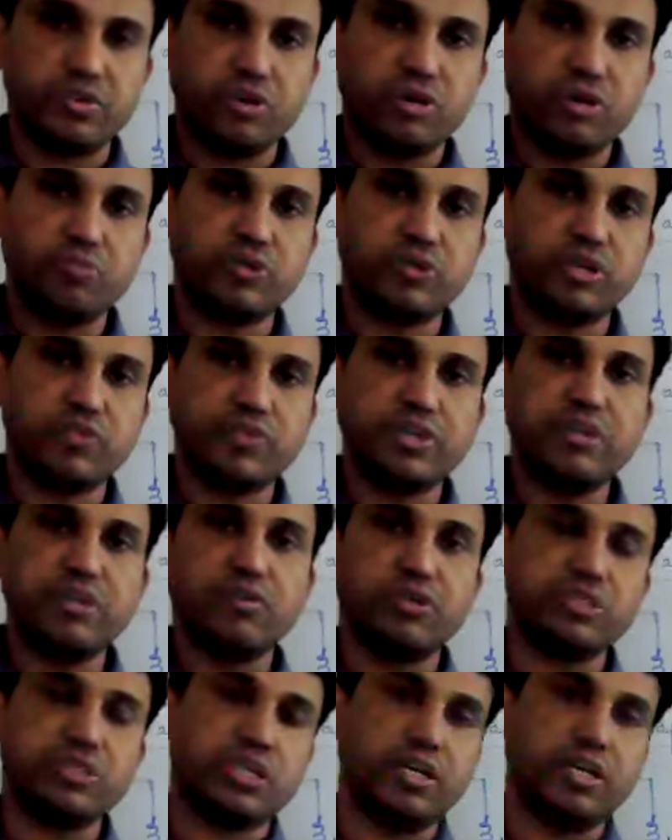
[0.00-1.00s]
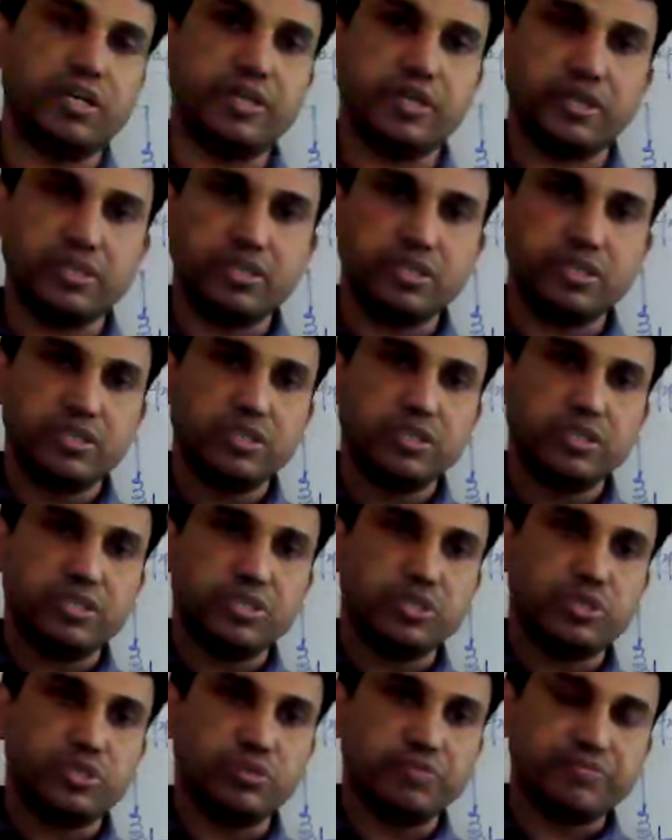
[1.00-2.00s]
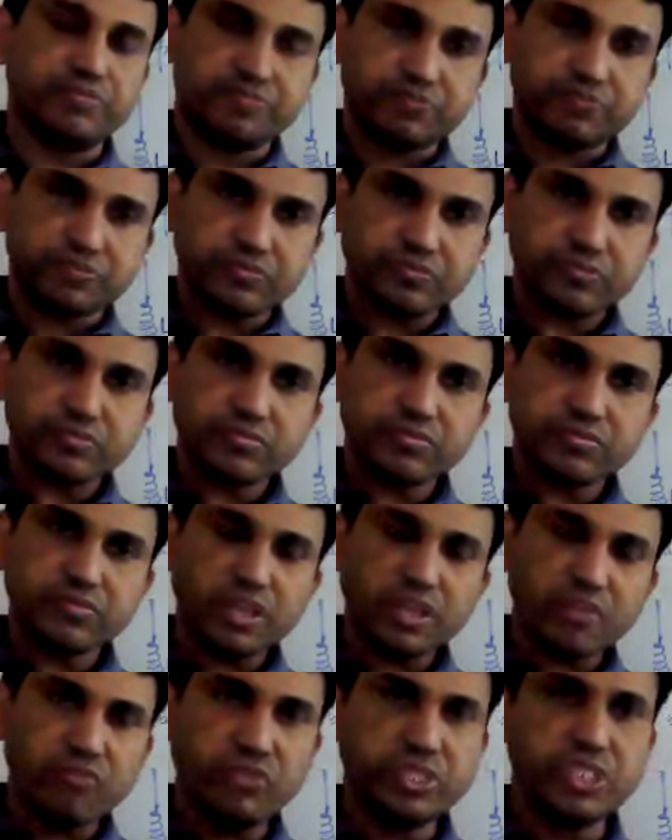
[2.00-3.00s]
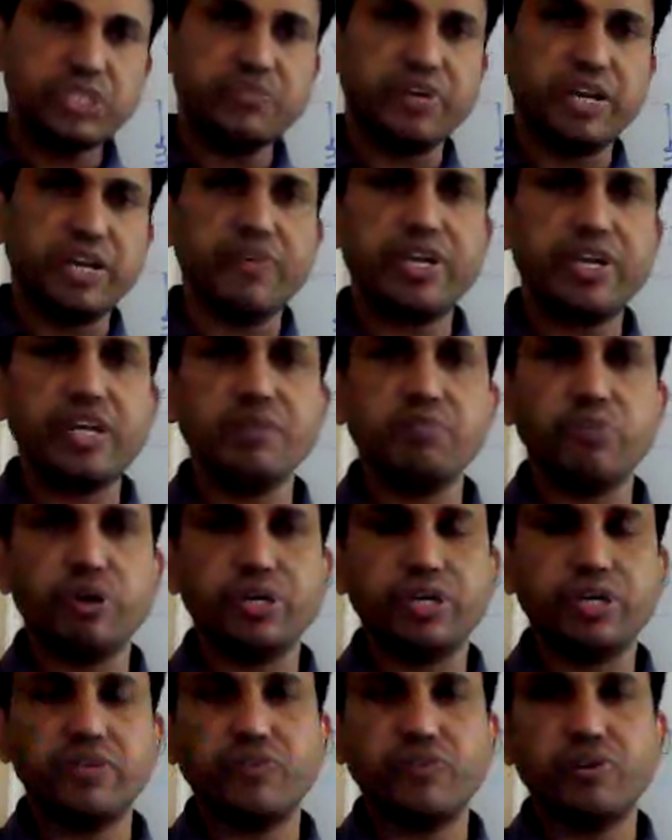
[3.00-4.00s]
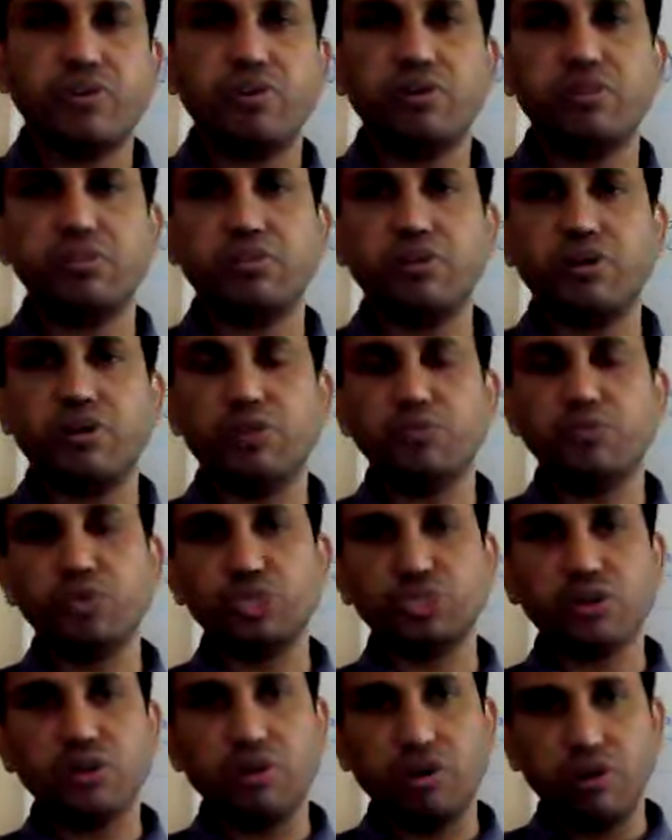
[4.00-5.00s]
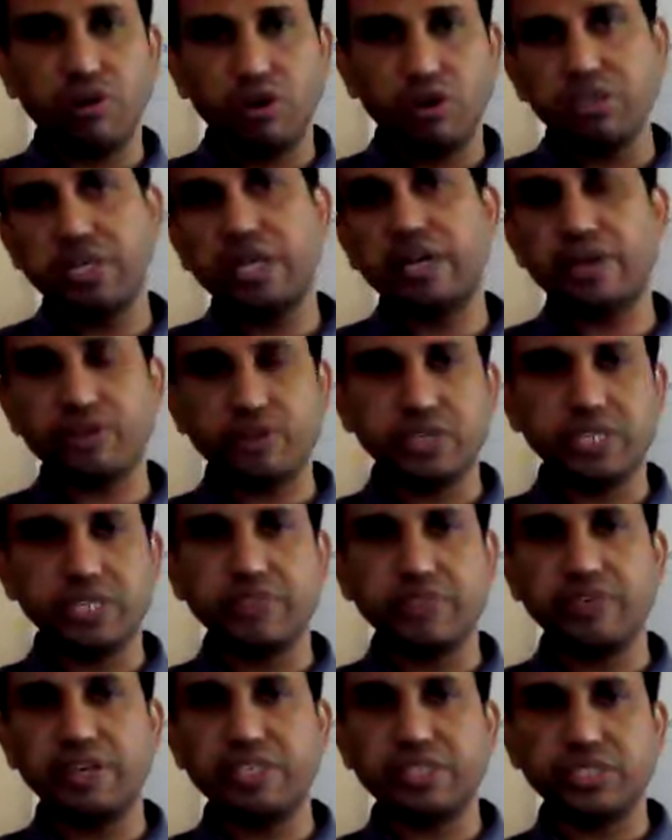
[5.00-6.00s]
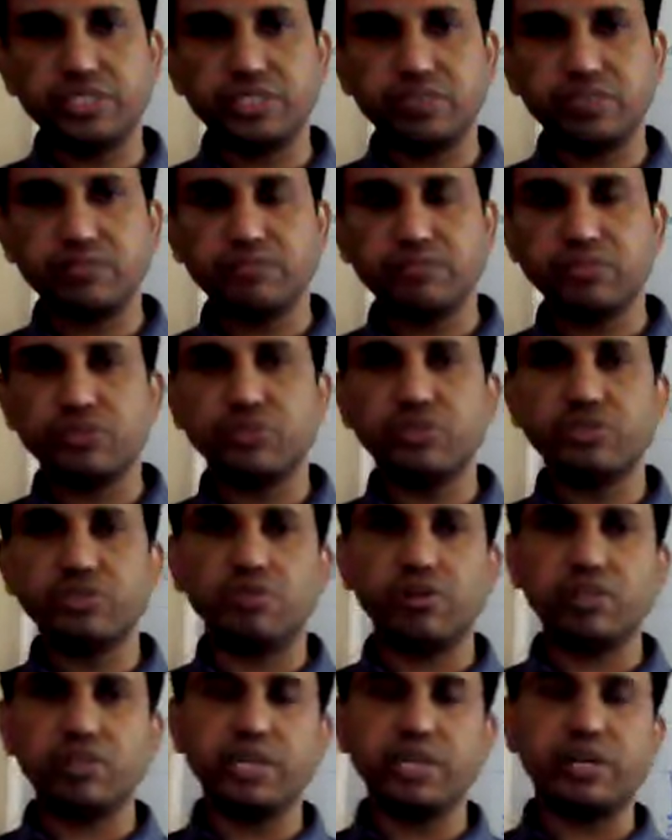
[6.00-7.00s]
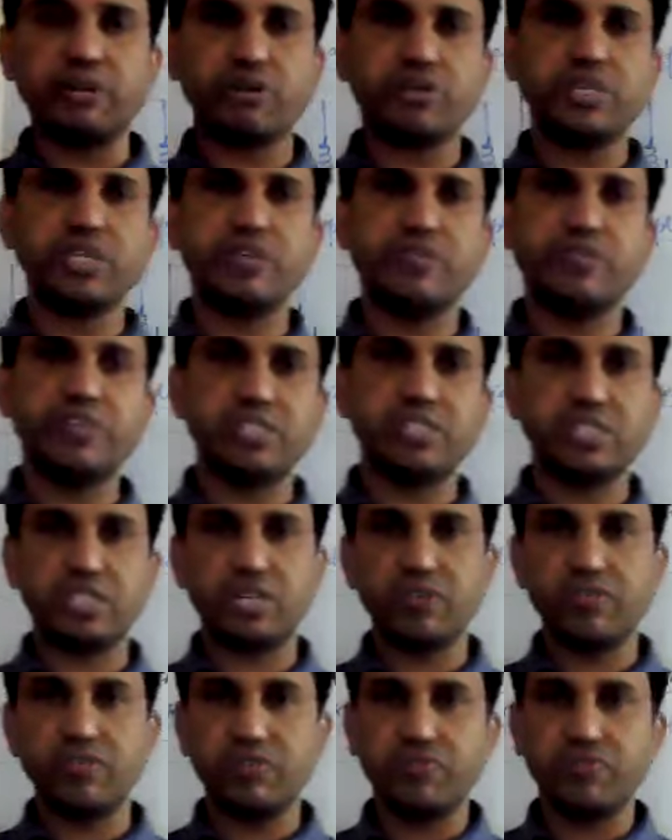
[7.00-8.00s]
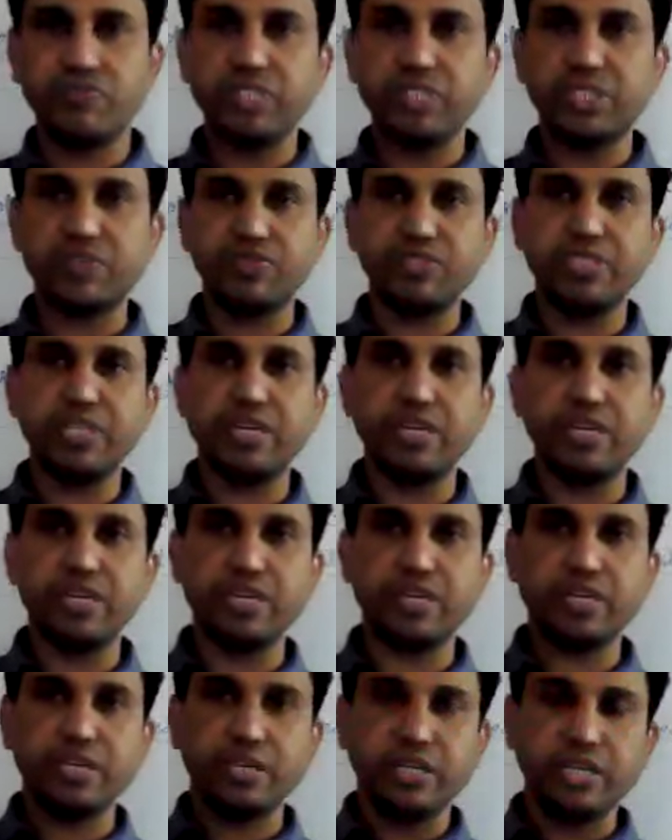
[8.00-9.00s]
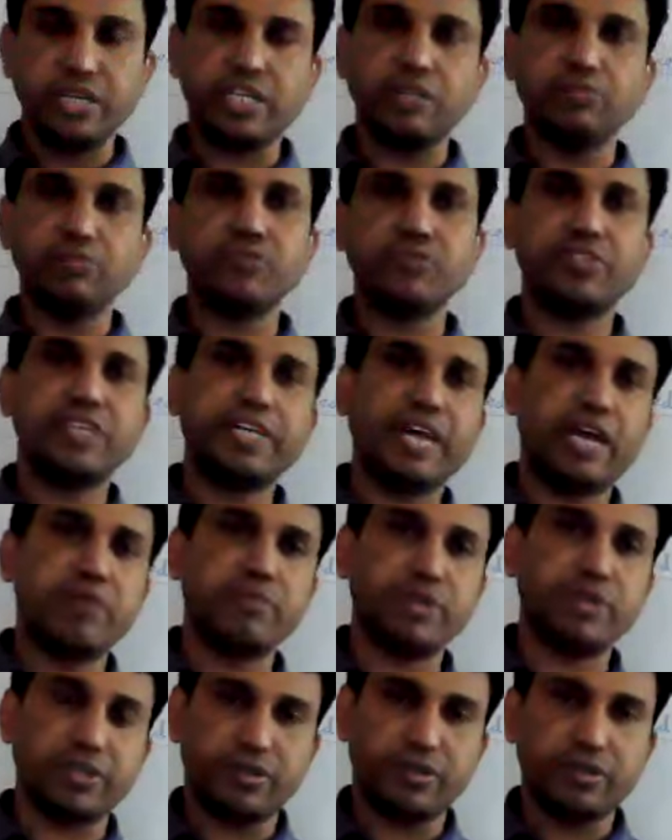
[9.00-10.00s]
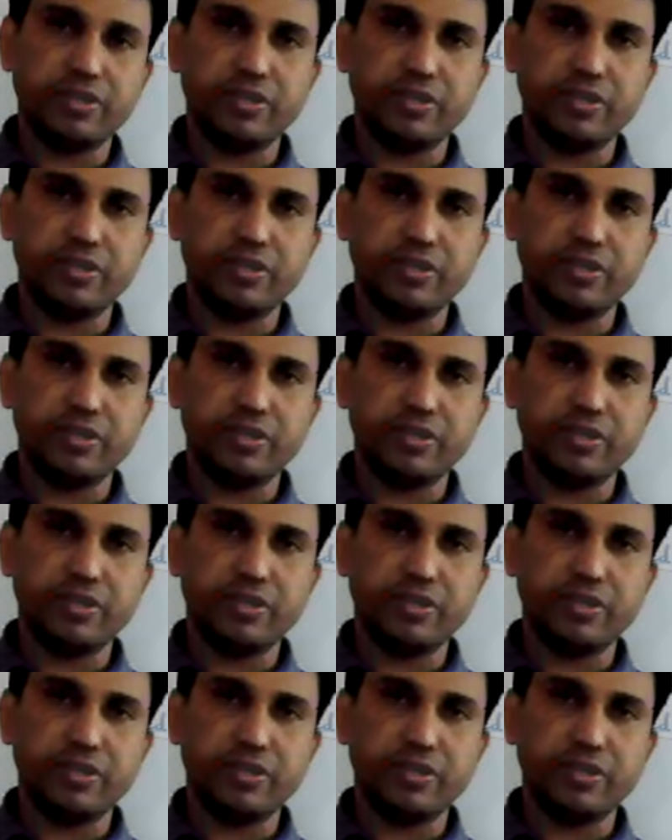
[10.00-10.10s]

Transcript: Output of an oscillator. So which is very, very important for almost all the electronic devices, because all the electronic devices are fixed with it comes with a timer.